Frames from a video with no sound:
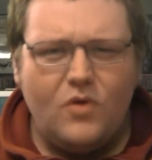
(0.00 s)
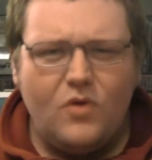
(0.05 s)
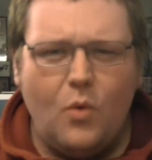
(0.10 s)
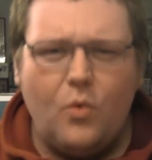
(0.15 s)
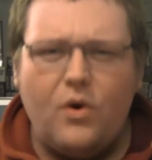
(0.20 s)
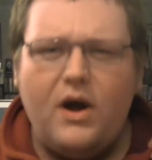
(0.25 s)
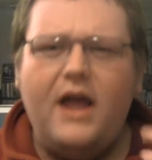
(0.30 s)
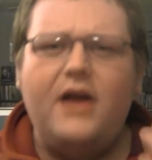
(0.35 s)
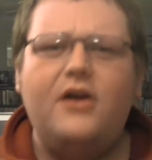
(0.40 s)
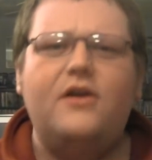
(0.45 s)

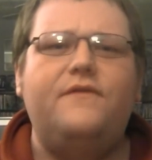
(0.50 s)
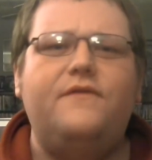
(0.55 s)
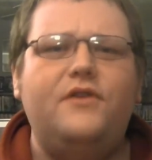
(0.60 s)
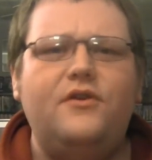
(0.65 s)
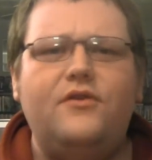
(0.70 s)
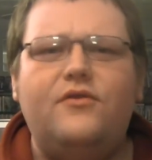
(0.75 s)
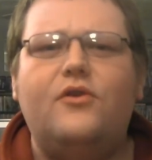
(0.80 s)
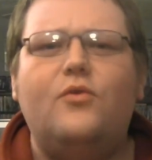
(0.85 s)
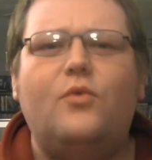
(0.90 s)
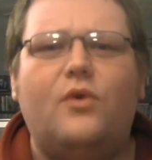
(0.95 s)
We're at her
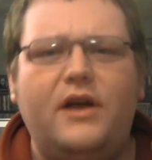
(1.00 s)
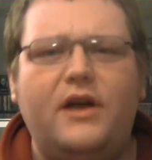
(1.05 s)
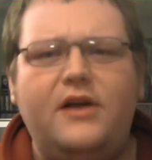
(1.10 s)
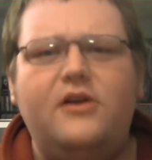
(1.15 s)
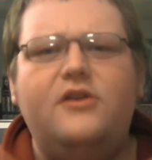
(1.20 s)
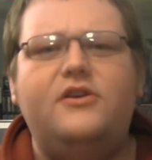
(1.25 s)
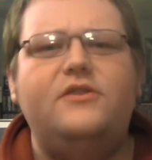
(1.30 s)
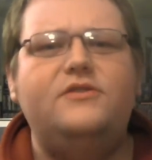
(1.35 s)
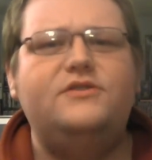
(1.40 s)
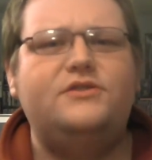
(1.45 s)
funeral, we're
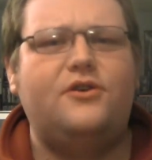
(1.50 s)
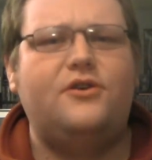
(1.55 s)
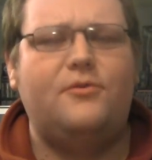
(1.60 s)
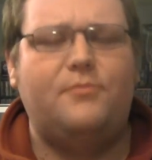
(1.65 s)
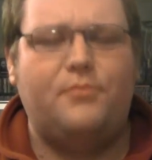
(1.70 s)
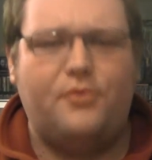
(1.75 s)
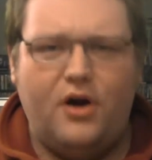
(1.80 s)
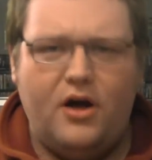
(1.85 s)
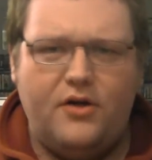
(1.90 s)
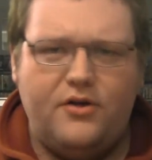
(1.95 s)
introduced to her
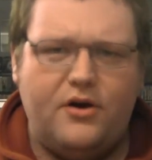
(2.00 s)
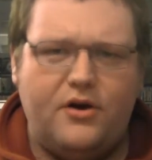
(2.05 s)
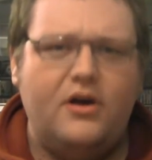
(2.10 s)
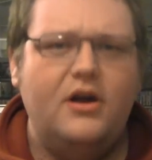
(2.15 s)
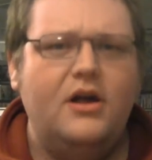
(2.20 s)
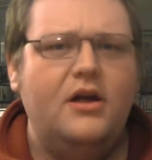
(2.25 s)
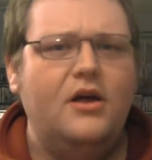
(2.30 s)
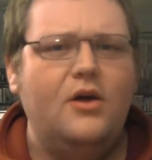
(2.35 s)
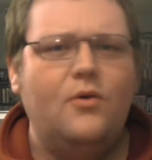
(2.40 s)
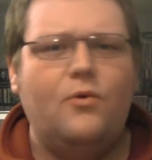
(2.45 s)

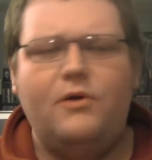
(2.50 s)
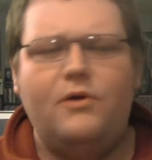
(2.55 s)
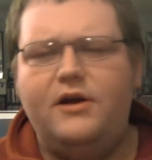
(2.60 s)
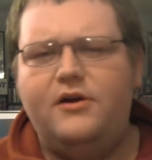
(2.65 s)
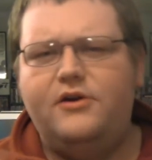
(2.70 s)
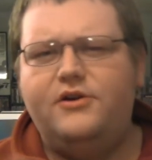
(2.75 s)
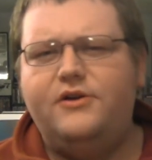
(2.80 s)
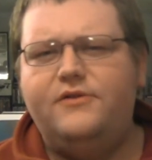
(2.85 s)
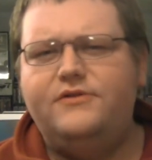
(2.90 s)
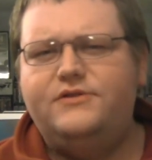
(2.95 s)
brother, we're
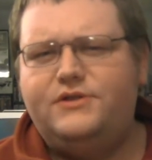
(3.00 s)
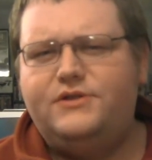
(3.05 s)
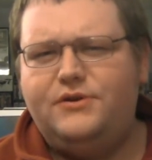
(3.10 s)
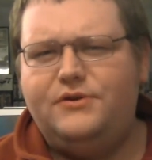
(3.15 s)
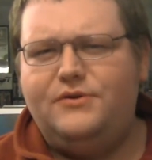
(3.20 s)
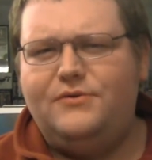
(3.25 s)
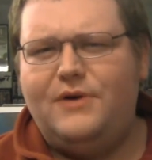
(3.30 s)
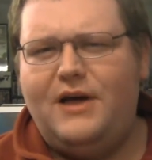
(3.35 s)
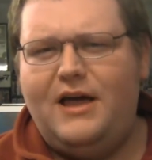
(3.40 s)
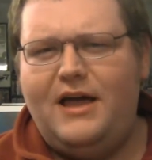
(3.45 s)
introduced
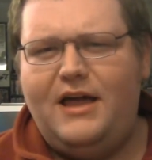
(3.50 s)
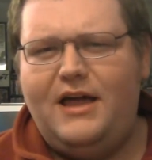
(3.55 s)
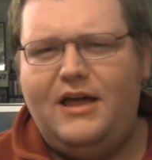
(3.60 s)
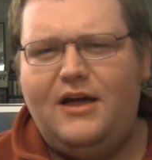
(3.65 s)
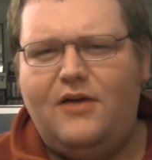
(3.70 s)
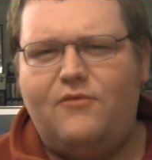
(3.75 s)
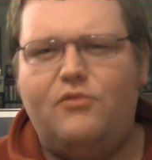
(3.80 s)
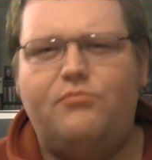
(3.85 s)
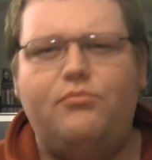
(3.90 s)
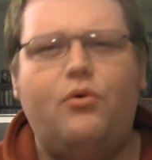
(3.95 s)
to a,
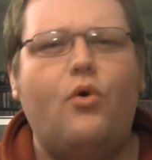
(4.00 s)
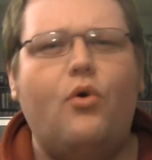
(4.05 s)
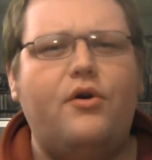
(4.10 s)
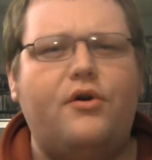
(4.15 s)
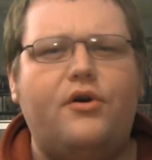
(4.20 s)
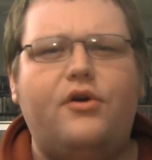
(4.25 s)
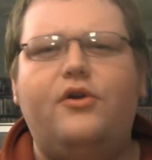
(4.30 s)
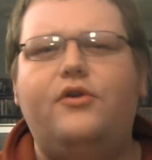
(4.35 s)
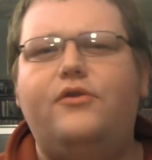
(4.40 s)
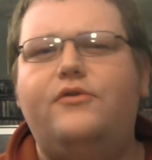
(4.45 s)
uh,
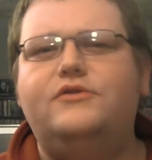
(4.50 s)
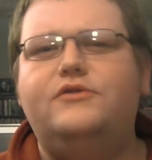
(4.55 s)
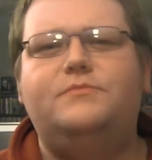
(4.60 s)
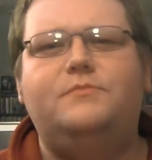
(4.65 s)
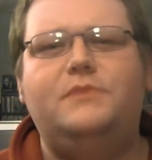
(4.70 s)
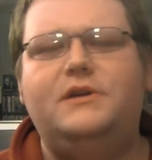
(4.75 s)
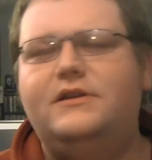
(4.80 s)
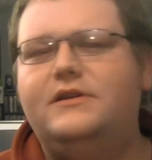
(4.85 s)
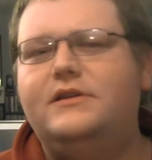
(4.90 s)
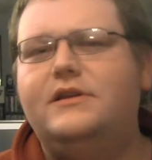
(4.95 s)
reporter who's
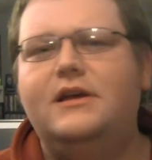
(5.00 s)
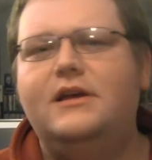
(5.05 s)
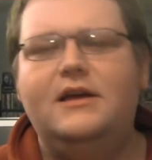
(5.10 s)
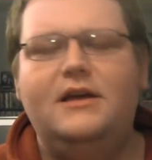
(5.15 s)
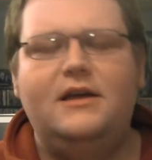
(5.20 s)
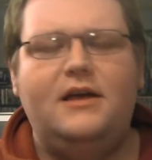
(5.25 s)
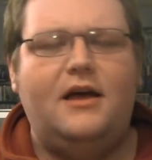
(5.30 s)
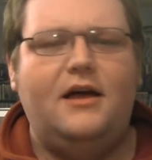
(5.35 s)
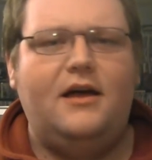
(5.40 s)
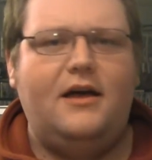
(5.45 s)
been
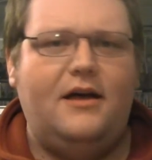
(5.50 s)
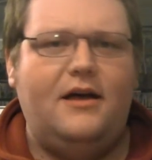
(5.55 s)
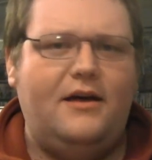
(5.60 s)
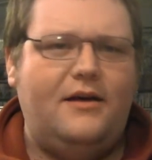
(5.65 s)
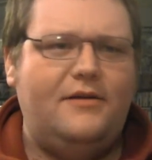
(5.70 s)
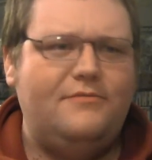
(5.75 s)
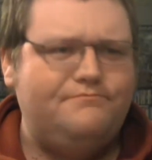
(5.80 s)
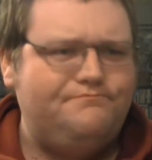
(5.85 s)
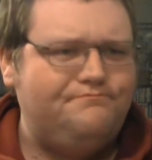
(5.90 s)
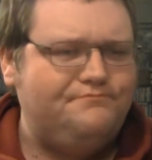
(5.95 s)

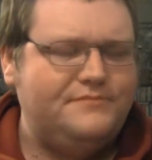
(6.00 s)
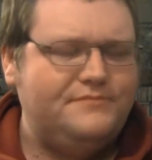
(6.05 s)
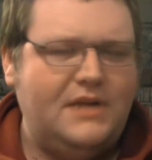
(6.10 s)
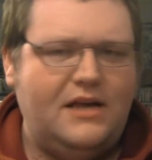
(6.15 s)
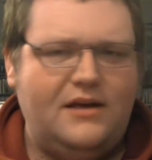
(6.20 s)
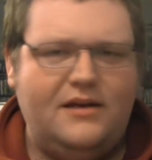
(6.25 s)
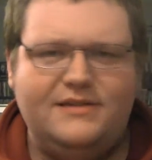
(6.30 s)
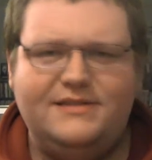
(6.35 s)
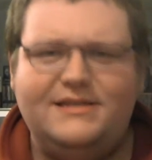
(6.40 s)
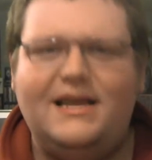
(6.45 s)
uh,
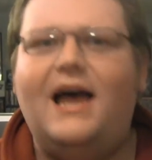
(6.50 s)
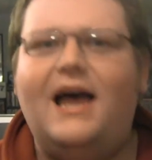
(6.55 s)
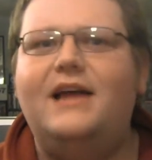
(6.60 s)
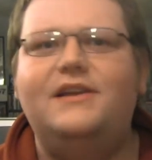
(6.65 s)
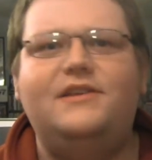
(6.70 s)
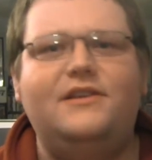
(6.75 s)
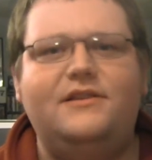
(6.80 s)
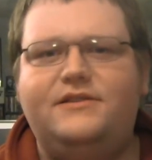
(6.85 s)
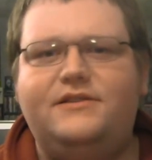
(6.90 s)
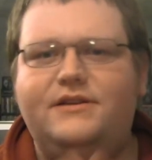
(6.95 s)

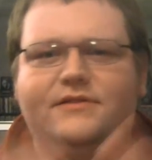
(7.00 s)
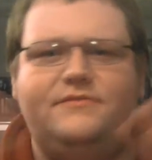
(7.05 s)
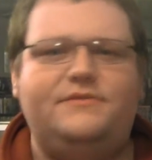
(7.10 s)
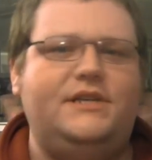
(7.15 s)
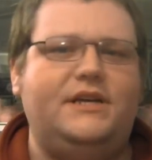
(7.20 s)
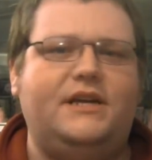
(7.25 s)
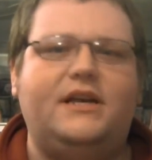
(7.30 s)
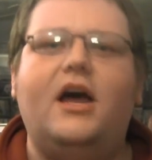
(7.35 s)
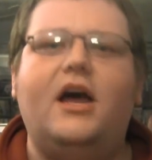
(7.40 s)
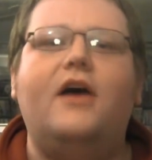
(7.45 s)
assigned to, to,
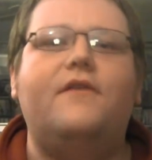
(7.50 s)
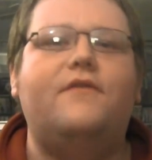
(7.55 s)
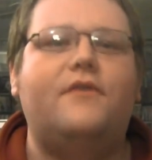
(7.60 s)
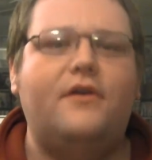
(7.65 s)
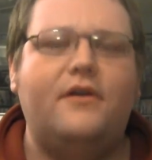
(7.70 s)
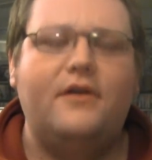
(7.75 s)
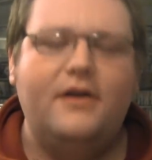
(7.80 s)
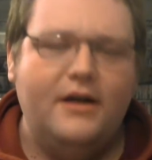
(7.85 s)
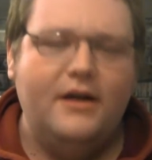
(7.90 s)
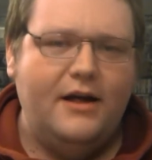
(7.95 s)
to
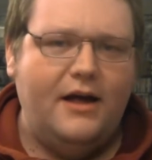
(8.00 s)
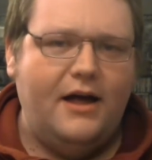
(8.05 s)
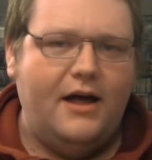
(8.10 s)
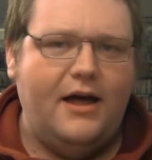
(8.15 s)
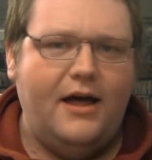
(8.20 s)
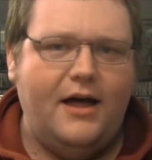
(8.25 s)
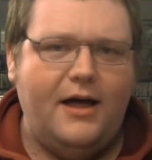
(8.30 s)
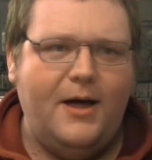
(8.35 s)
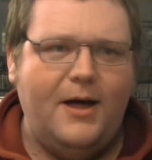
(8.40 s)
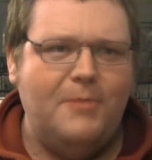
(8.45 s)
cover.
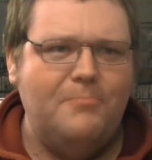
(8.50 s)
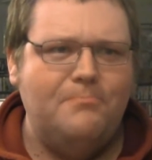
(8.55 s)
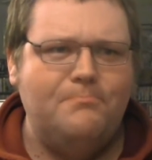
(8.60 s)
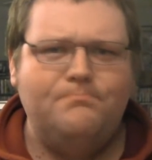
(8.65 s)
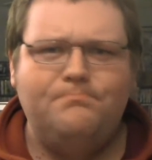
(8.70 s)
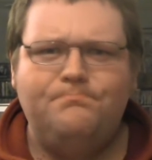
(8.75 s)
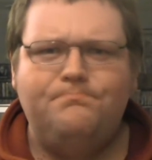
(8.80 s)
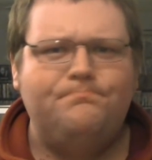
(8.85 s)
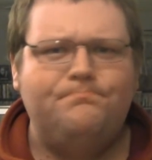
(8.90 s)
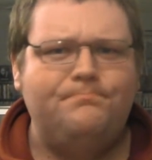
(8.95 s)

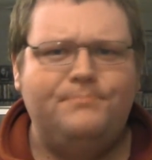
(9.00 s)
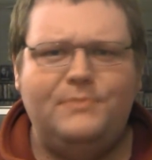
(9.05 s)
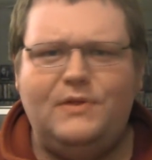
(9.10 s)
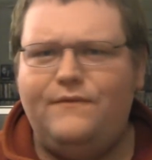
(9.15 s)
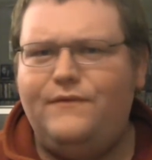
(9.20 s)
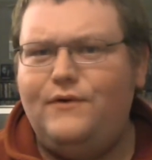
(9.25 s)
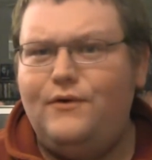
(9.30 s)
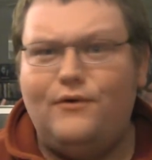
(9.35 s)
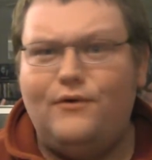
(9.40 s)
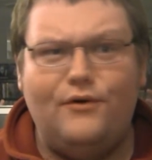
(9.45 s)
Um, the
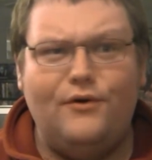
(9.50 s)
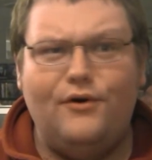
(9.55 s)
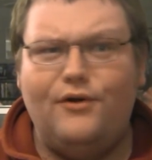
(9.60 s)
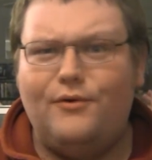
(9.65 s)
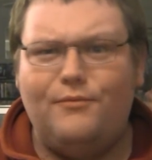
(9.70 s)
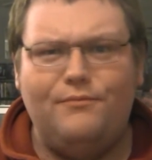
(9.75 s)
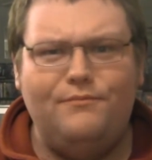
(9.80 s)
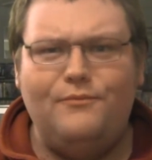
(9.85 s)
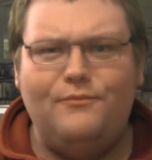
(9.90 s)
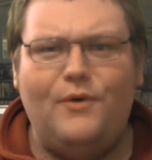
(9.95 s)
funeral
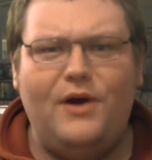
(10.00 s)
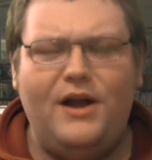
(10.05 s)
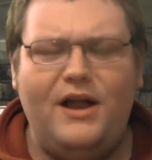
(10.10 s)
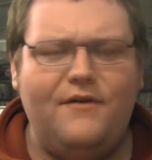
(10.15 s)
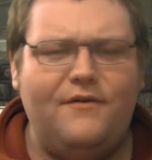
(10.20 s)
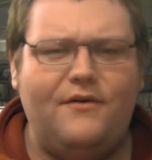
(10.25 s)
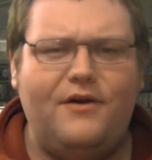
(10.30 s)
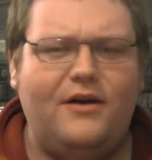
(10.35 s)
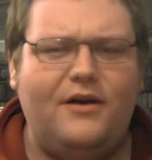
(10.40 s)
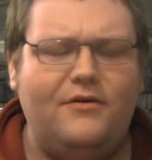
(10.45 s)
or
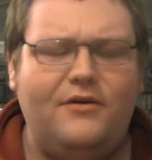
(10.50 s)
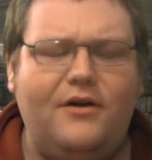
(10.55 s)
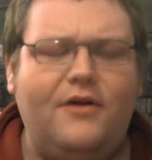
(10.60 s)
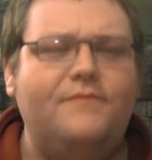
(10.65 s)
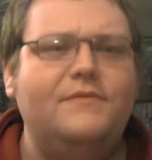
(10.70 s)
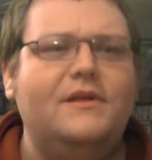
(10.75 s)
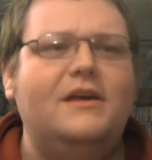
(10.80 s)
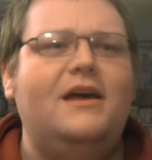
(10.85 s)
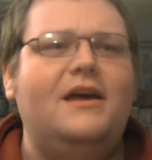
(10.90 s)
whatever, I don't know.